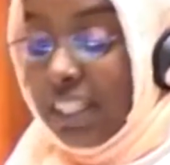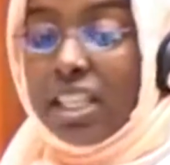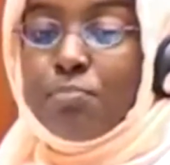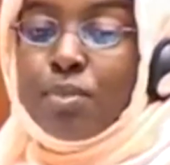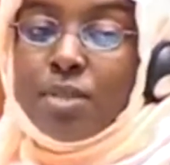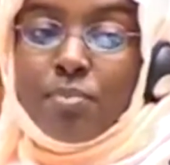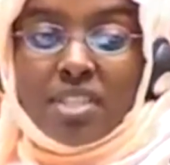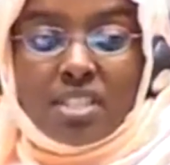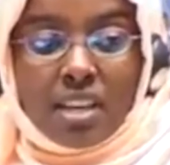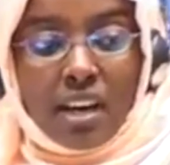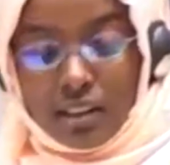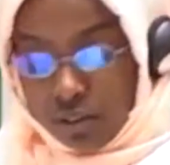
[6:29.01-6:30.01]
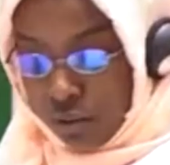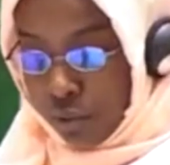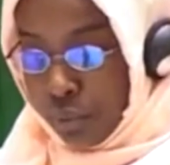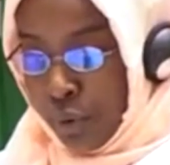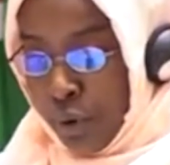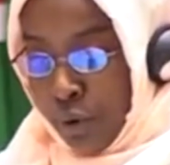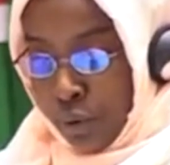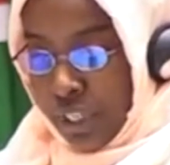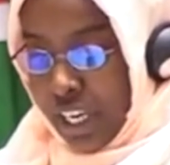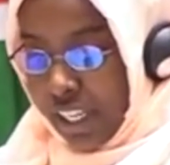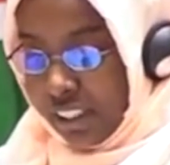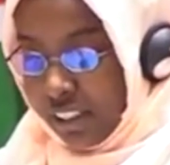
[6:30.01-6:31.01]
our projects and our
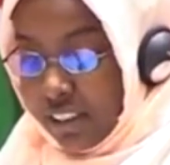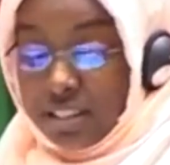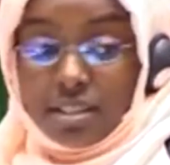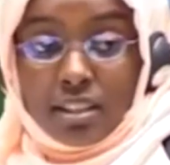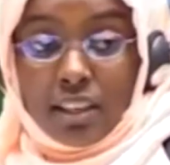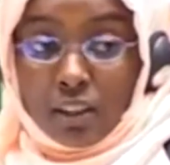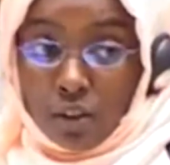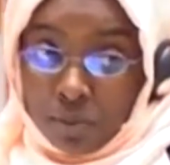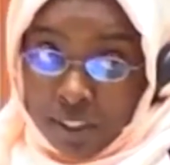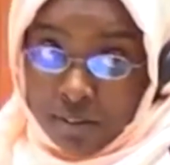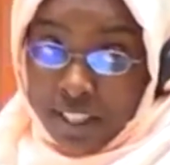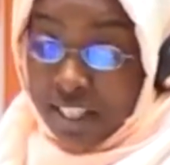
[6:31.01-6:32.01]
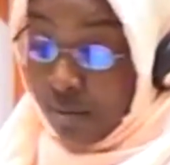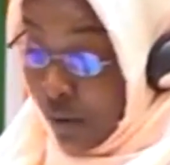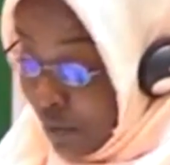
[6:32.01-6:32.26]
ambitions to a more pan-African